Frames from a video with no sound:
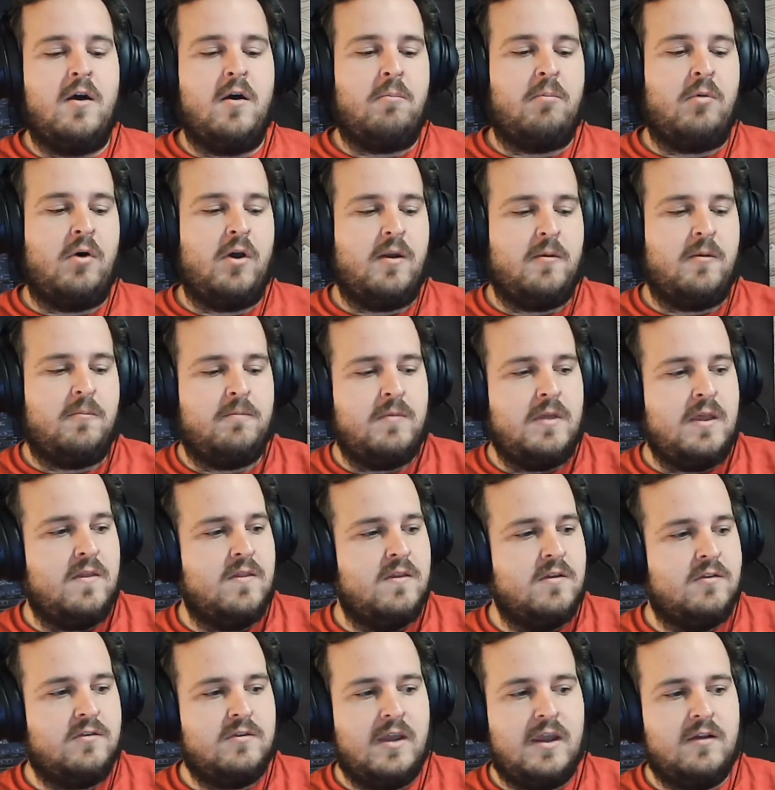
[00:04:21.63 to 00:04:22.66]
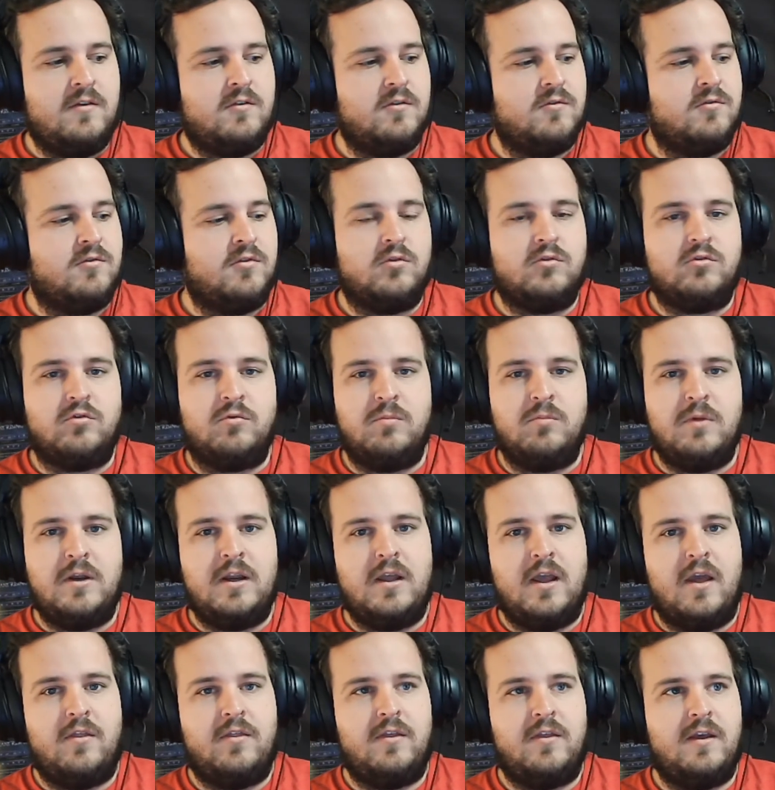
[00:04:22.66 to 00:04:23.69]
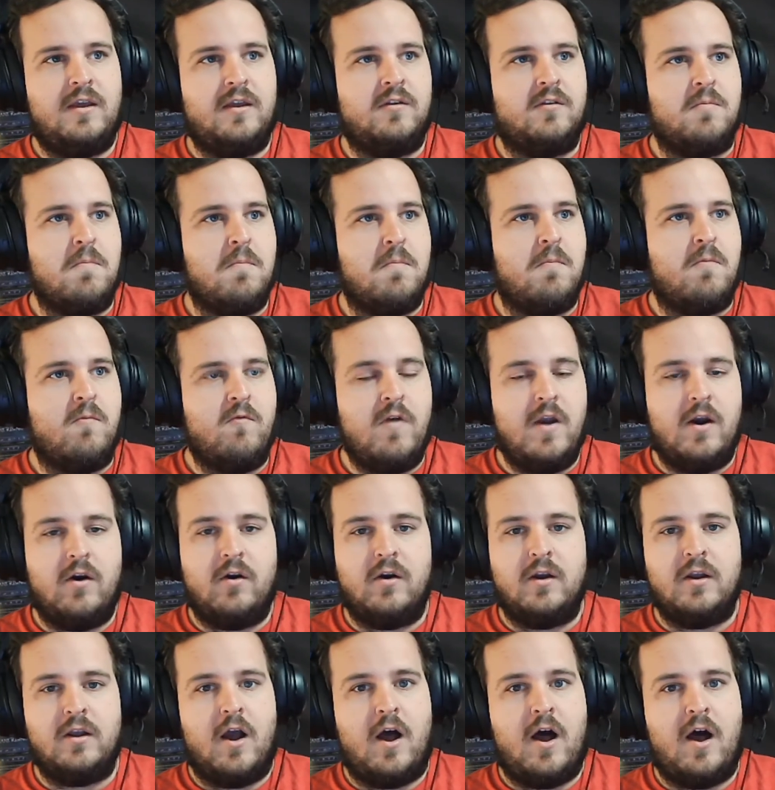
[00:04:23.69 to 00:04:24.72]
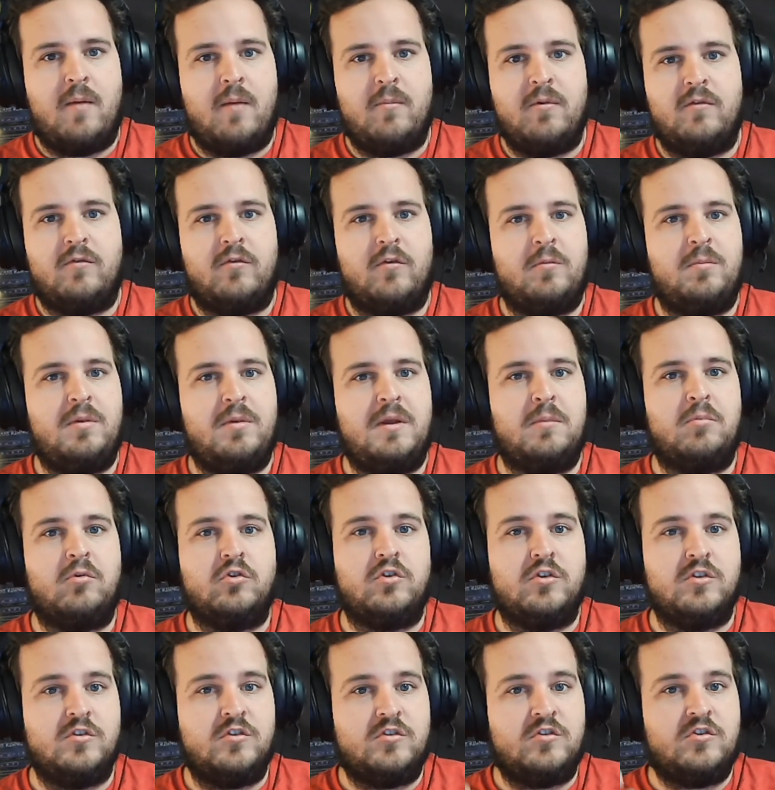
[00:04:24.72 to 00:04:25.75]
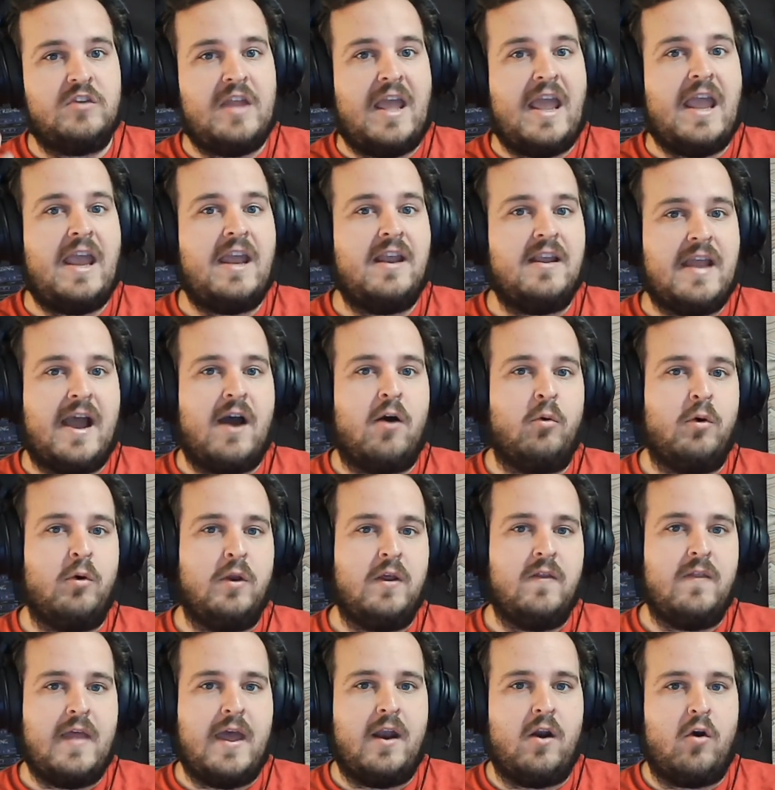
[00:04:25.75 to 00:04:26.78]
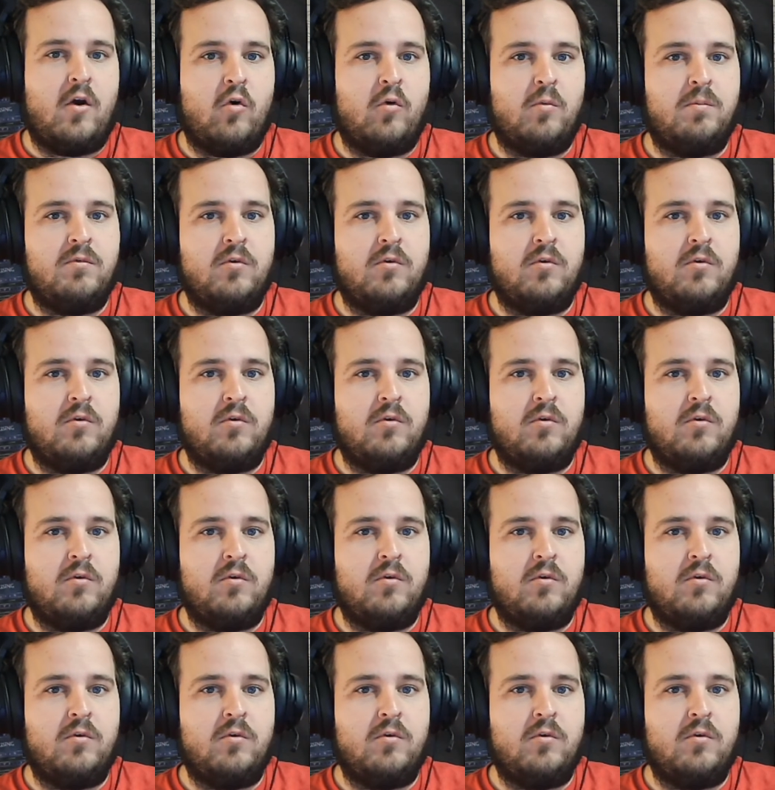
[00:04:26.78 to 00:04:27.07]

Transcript: But in this age of social media, I think it's very common for people to stay down in that